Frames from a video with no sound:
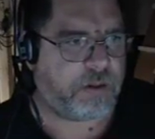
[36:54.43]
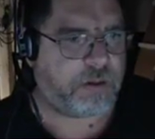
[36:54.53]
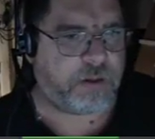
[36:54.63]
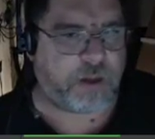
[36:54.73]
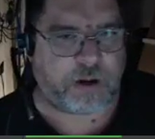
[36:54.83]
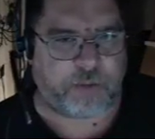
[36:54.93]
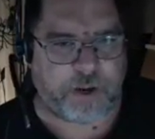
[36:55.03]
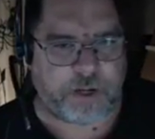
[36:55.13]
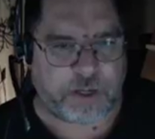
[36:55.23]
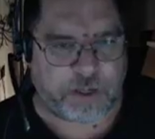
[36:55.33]
Not our
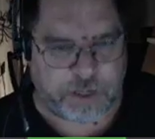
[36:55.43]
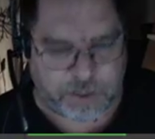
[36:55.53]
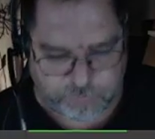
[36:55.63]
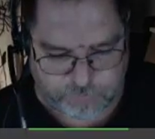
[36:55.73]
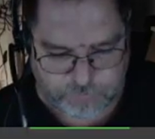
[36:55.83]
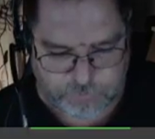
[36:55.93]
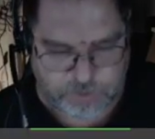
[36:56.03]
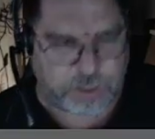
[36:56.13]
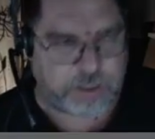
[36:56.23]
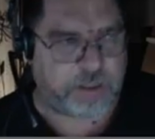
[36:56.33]
binoc cam,
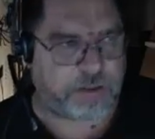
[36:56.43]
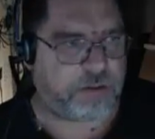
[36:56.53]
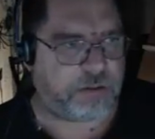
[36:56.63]
idiot.